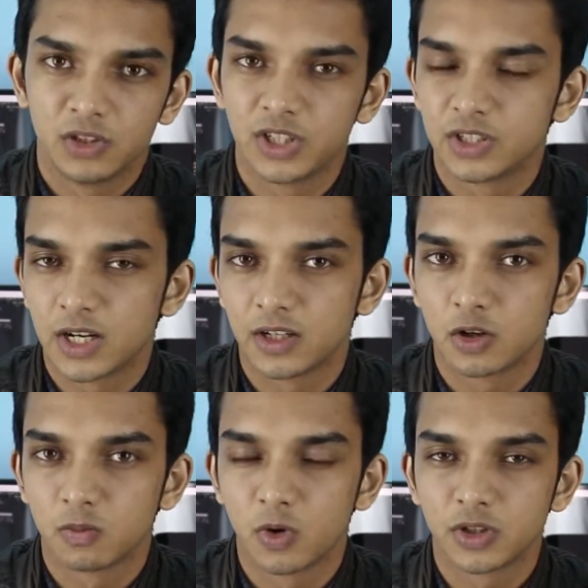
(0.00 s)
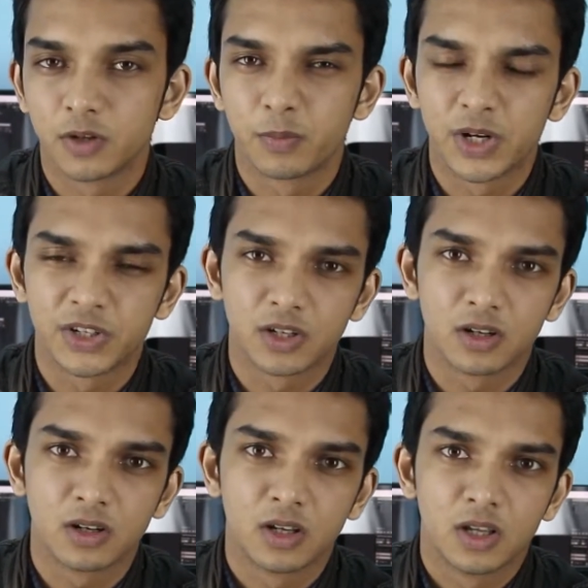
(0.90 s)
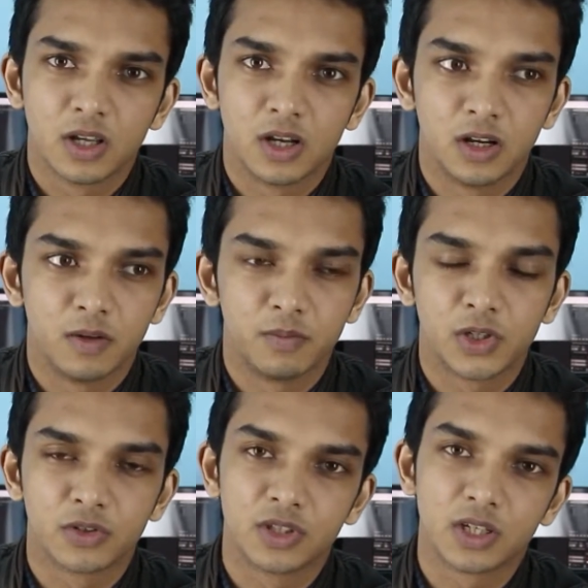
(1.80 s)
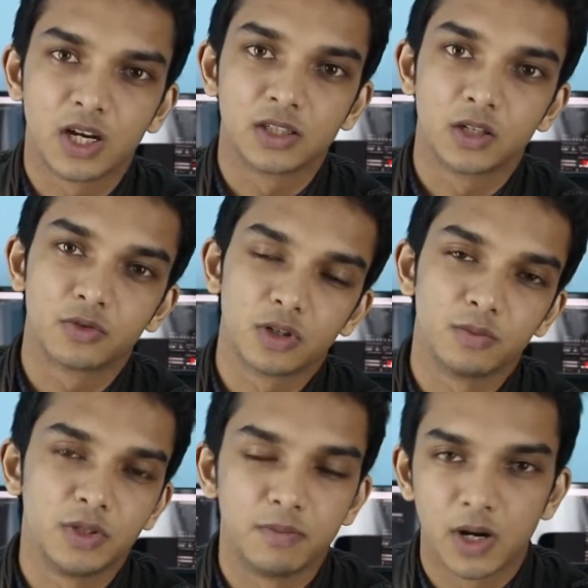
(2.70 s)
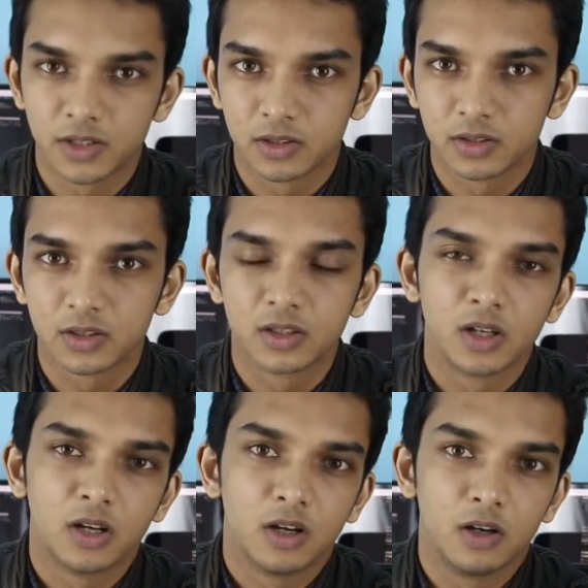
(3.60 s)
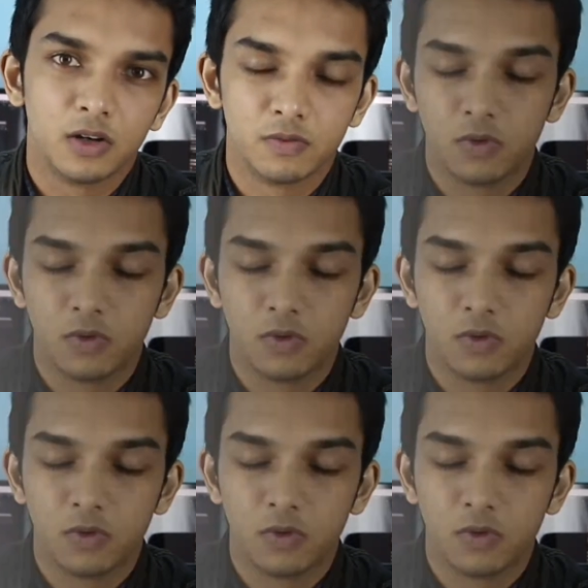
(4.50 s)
distant or moderate pressure, because the cutout of the buttons of